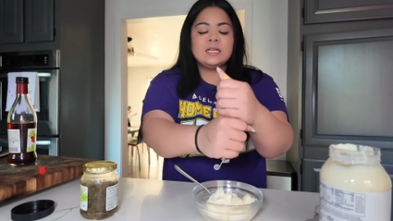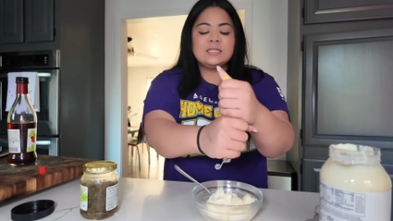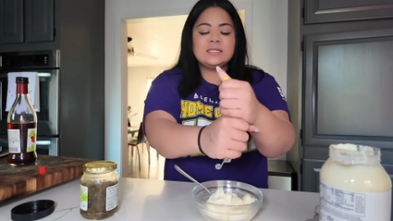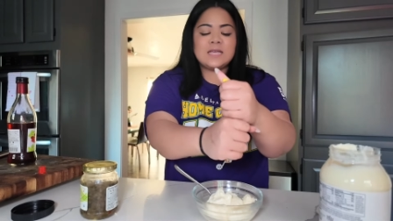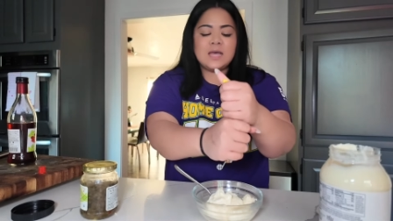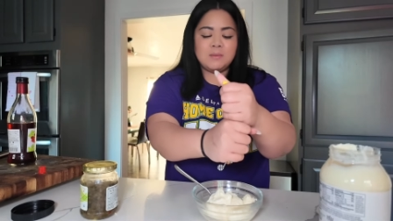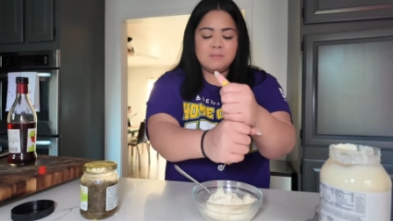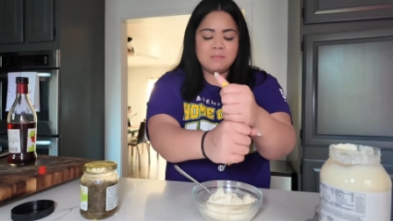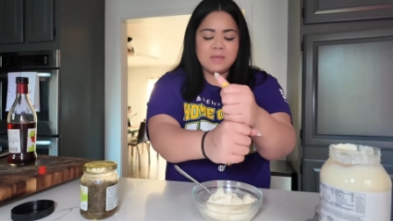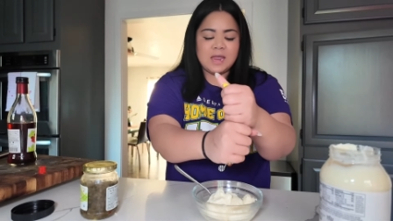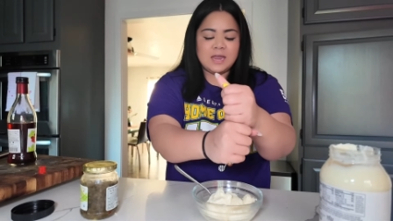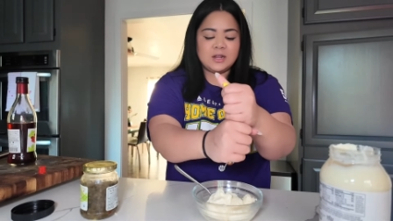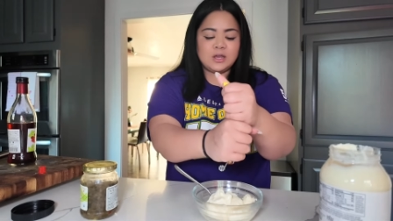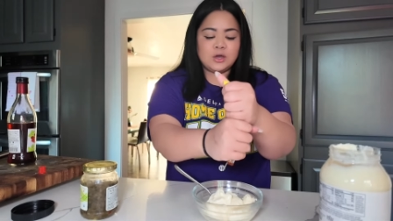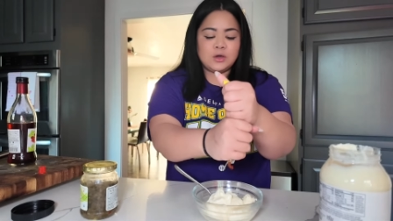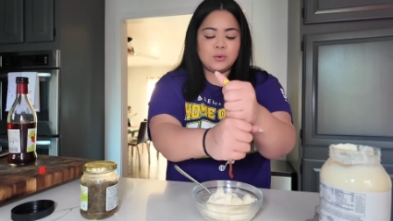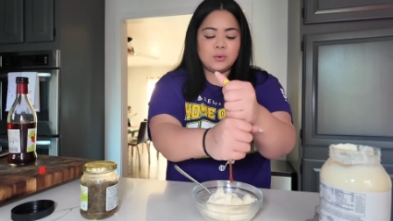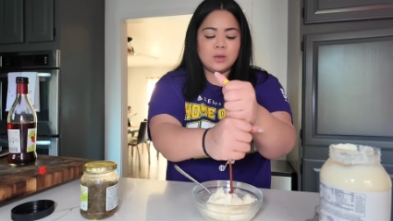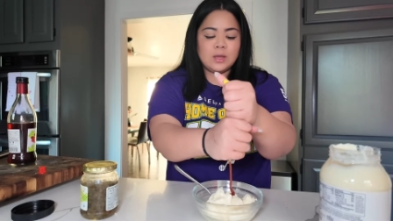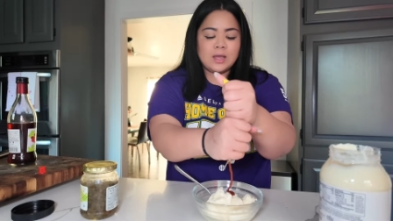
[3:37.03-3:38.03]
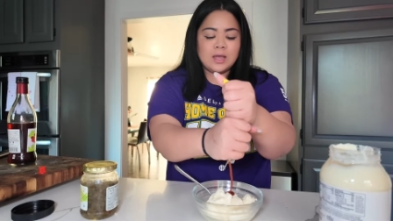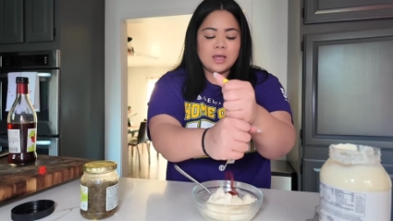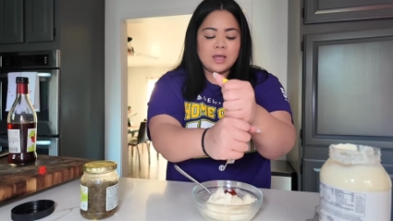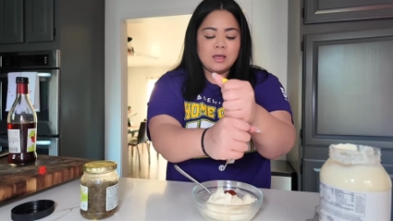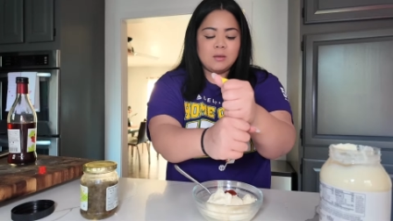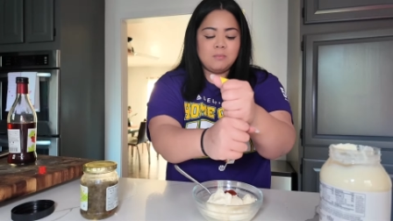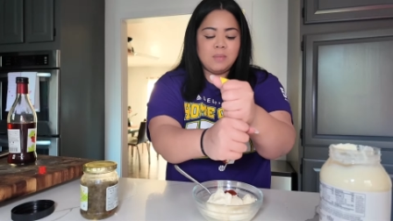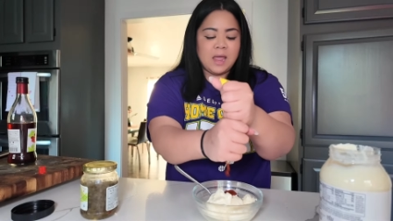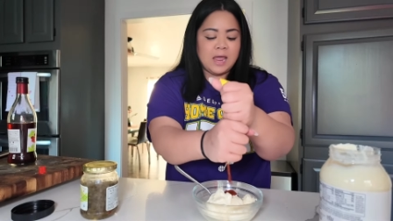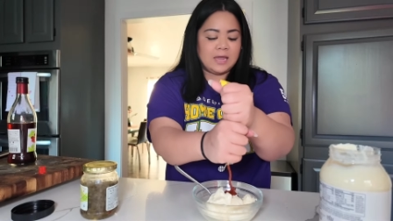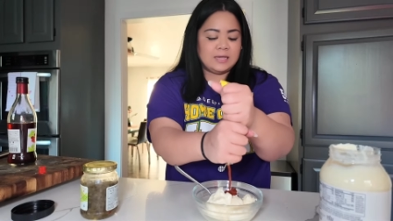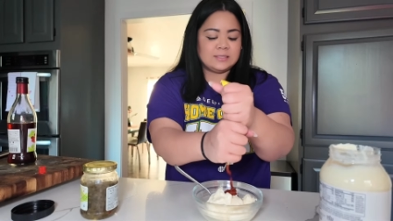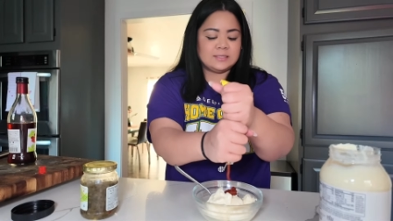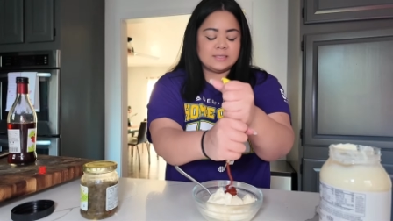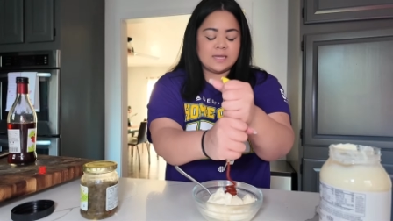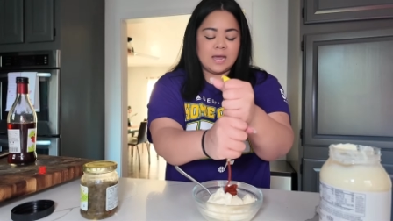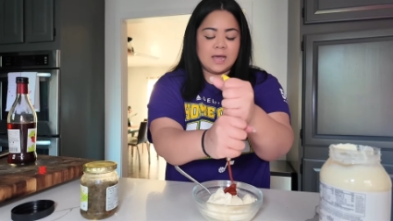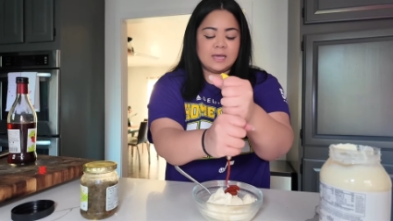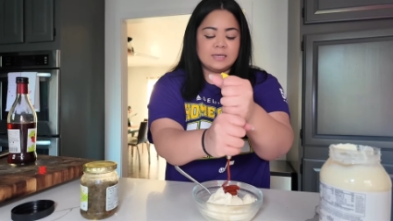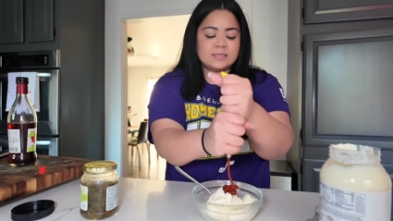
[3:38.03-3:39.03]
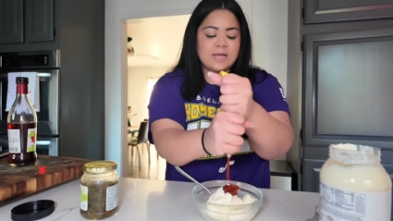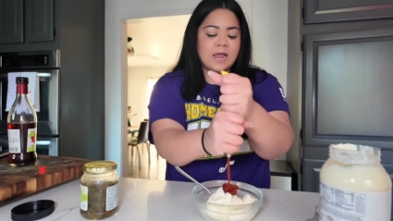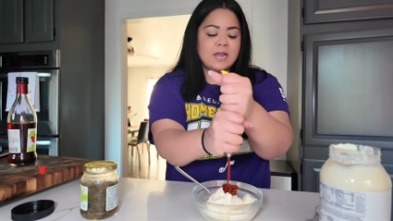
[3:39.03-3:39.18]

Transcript: Tomato paste, guys.